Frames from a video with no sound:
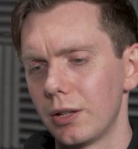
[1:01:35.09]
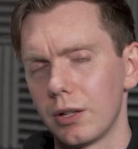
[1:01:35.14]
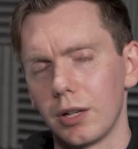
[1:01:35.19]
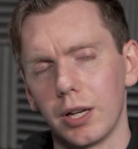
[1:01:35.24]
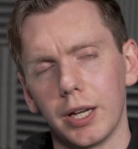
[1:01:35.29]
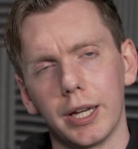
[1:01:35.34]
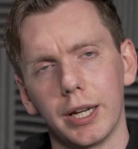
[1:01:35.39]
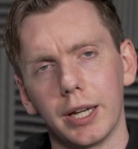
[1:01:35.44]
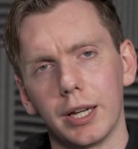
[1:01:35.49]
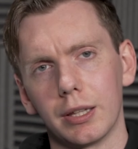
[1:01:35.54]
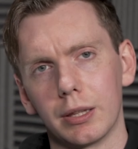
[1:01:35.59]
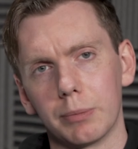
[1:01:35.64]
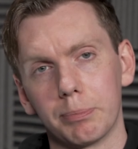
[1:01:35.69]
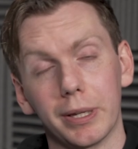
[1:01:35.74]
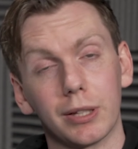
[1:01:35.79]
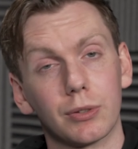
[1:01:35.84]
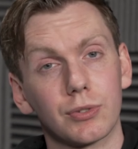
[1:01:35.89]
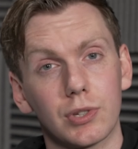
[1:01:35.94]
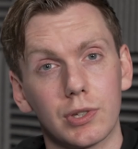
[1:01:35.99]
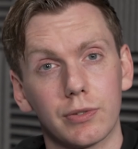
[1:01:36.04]
the
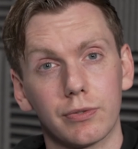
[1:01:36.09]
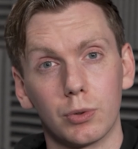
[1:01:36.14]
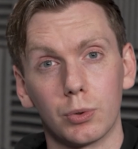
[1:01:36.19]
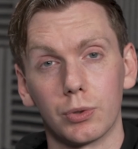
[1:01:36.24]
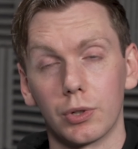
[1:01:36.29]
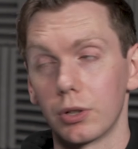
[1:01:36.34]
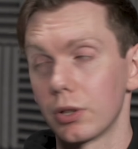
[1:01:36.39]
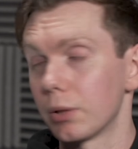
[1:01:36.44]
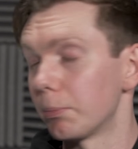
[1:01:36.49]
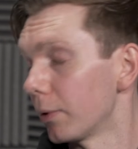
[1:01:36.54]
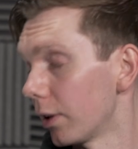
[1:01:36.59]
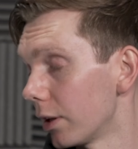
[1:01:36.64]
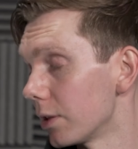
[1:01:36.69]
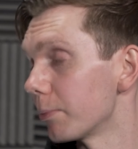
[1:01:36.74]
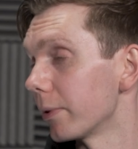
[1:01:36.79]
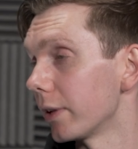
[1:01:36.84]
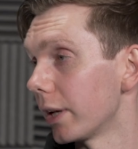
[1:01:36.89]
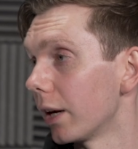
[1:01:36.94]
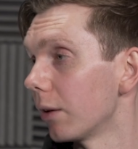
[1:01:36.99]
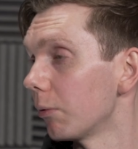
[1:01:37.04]
penalties for non-compliance,
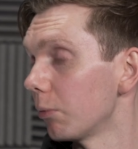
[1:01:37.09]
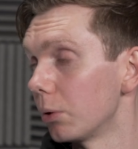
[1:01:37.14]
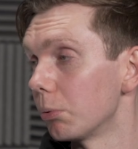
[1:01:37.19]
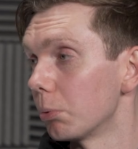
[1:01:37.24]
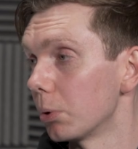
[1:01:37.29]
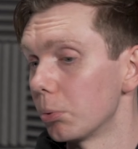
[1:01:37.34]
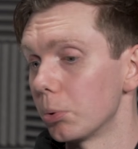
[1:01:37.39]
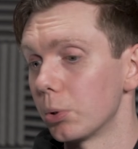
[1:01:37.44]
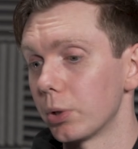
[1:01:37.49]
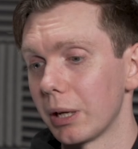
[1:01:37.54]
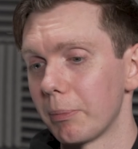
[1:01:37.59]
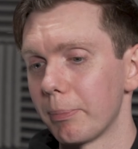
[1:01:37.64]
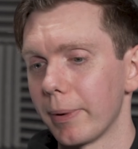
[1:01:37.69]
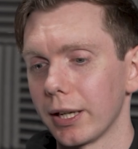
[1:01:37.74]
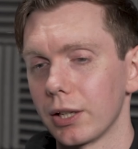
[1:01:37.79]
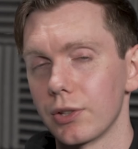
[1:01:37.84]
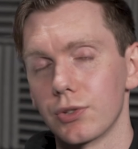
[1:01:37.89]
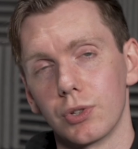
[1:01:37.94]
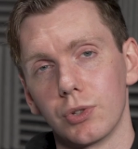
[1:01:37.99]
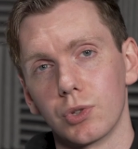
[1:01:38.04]
but yeah, we'll get
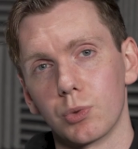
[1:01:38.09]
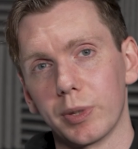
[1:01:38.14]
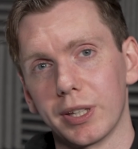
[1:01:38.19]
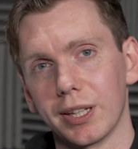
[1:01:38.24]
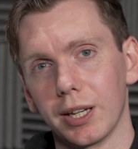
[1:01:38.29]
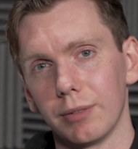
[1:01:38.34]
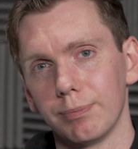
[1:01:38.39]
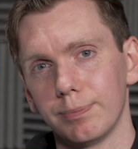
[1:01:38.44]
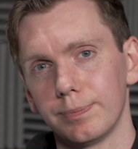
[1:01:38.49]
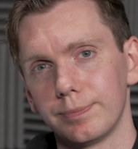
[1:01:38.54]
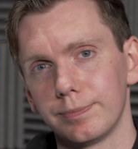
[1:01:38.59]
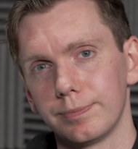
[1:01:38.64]
back as soon as we can.